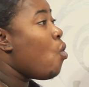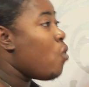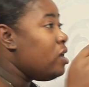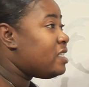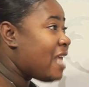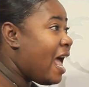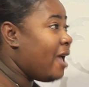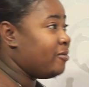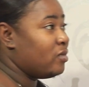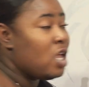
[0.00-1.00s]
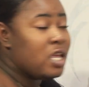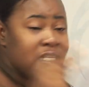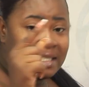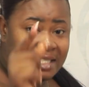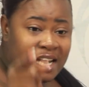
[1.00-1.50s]
One say,
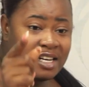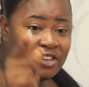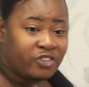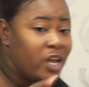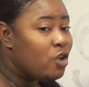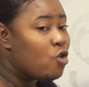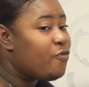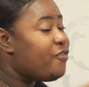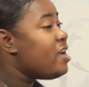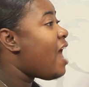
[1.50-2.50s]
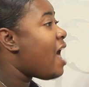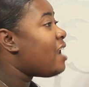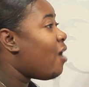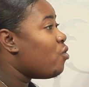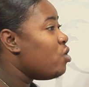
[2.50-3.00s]
sin between you, free
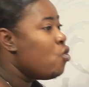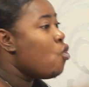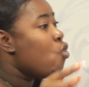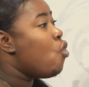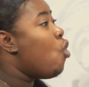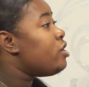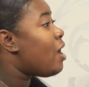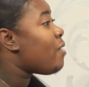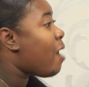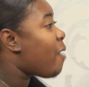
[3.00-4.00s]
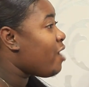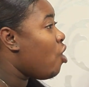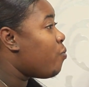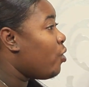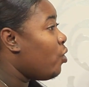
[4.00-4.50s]
Nana, we. Oh, the real way
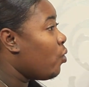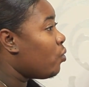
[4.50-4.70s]
you're below.